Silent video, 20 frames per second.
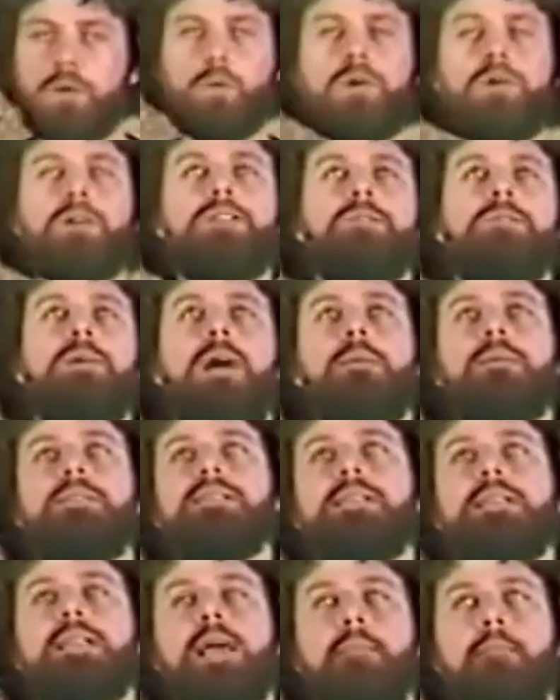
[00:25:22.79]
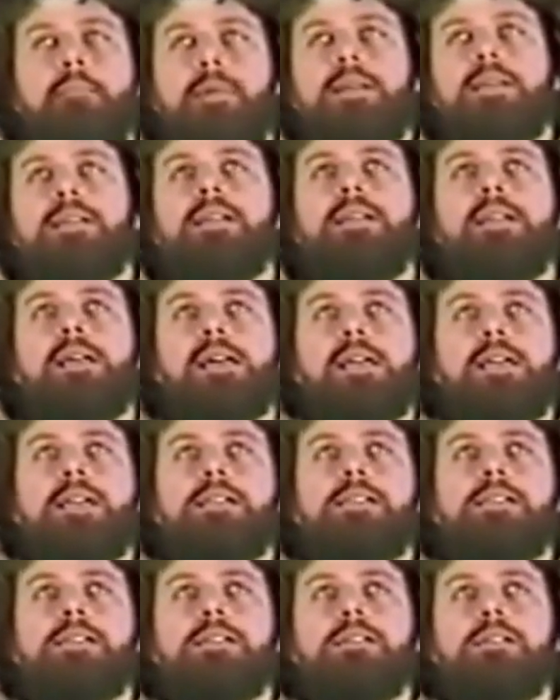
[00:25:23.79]
We went to Bible study on Monday
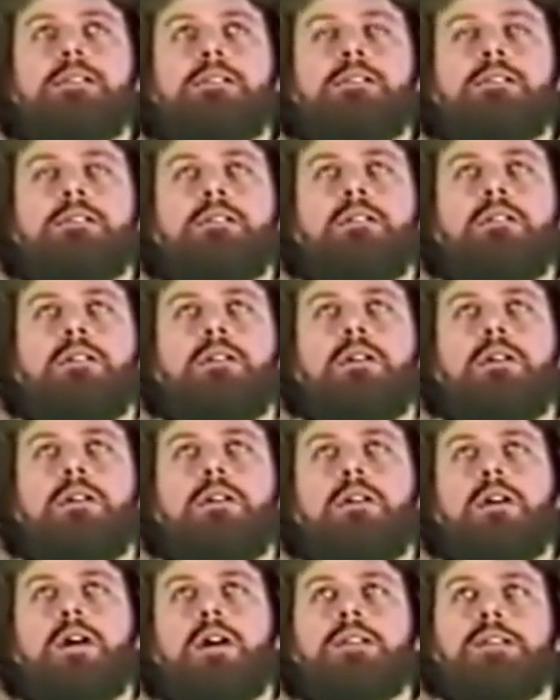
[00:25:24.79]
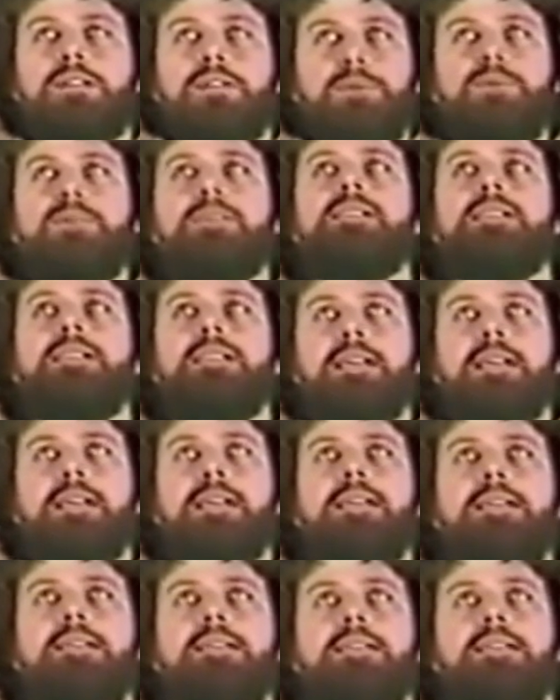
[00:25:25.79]
night, on Tuesday
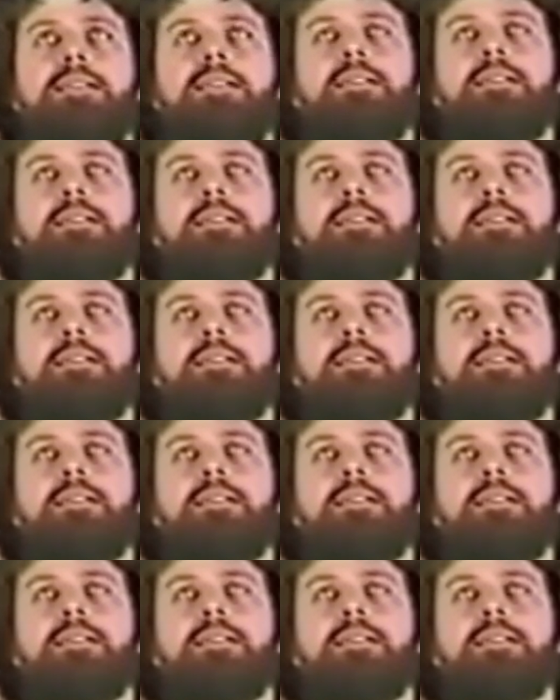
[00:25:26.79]
night,